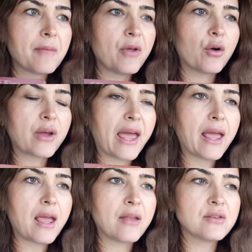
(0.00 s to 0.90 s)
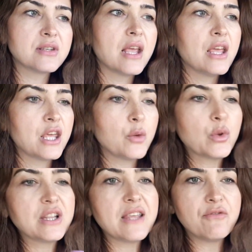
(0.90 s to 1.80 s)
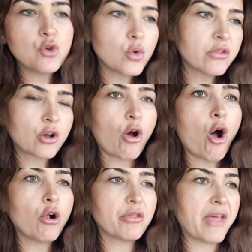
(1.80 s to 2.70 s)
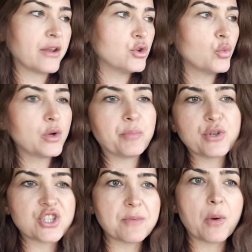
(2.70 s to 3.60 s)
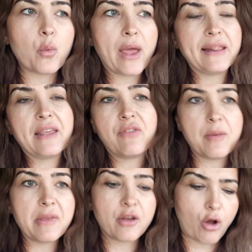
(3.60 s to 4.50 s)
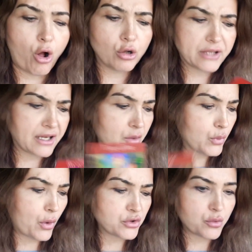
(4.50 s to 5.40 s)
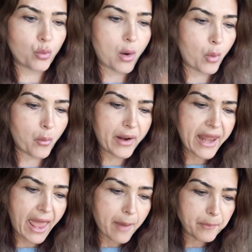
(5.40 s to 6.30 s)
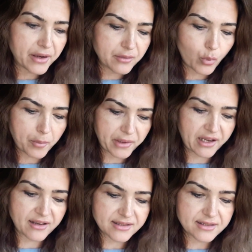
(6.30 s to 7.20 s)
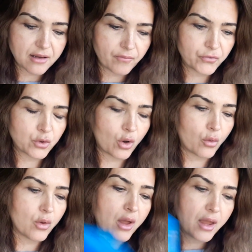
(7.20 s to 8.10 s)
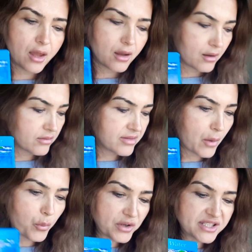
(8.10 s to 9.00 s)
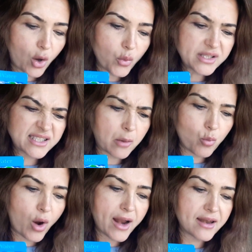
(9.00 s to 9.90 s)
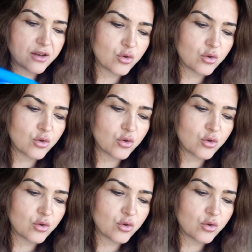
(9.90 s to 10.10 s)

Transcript: Okay, and he would leave you in the cold, then you would push him away, leave him in the cold, and you wonder, well, what happened? Well, because, you know, there was always someone.